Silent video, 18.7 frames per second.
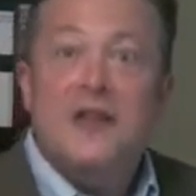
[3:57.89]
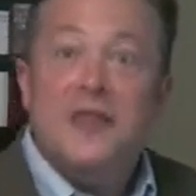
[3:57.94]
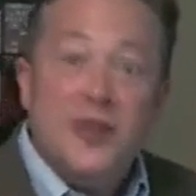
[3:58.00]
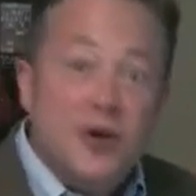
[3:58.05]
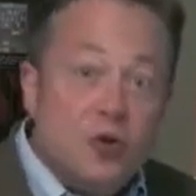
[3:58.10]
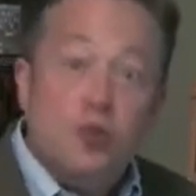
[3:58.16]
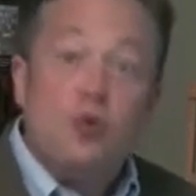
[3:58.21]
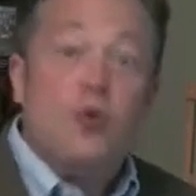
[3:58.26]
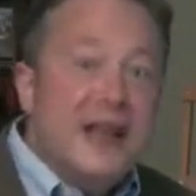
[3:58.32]
the
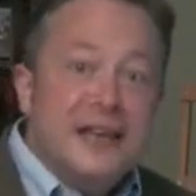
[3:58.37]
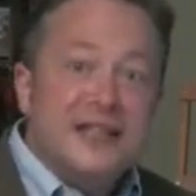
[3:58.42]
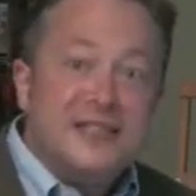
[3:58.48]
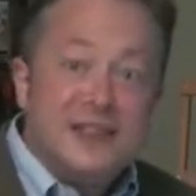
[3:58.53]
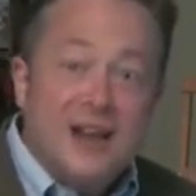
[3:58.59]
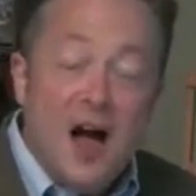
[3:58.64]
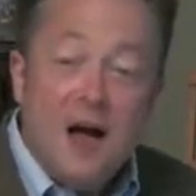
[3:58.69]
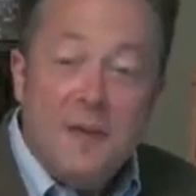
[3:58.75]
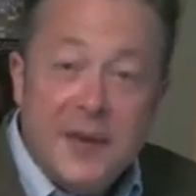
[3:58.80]

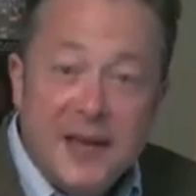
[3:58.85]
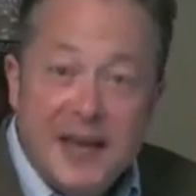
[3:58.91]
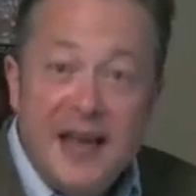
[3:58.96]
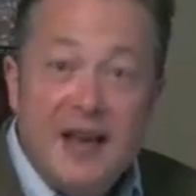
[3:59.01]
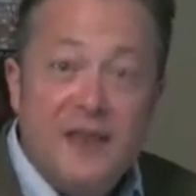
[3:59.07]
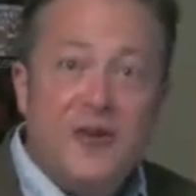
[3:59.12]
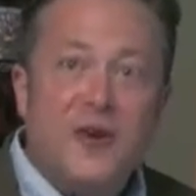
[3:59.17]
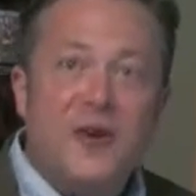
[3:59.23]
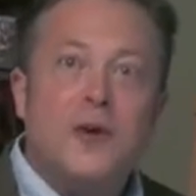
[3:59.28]
greatest comic
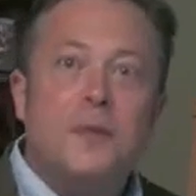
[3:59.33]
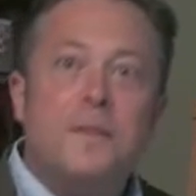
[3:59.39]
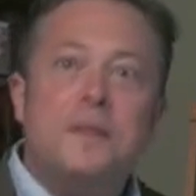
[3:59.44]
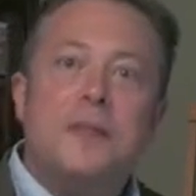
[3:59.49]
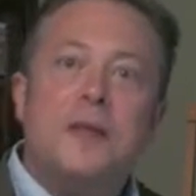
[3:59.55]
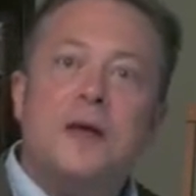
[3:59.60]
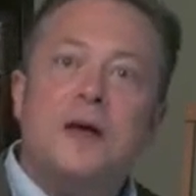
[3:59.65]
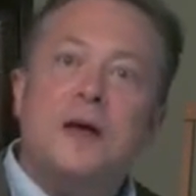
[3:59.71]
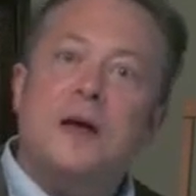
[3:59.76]
ever!
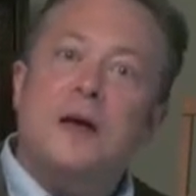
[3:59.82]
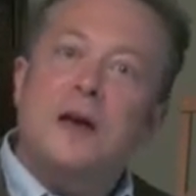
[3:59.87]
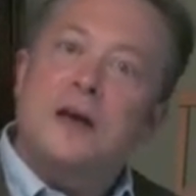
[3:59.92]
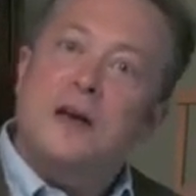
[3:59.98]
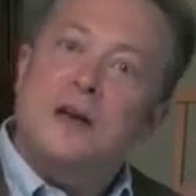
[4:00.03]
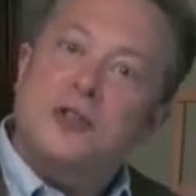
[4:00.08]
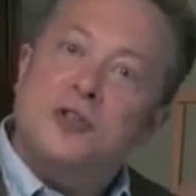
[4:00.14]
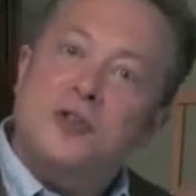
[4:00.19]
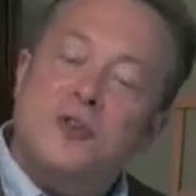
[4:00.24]

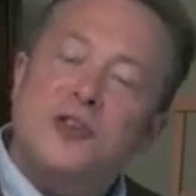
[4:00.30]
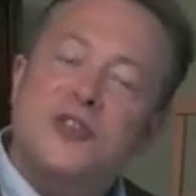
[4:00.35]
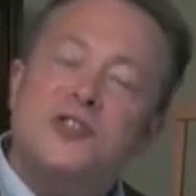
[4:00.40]
So the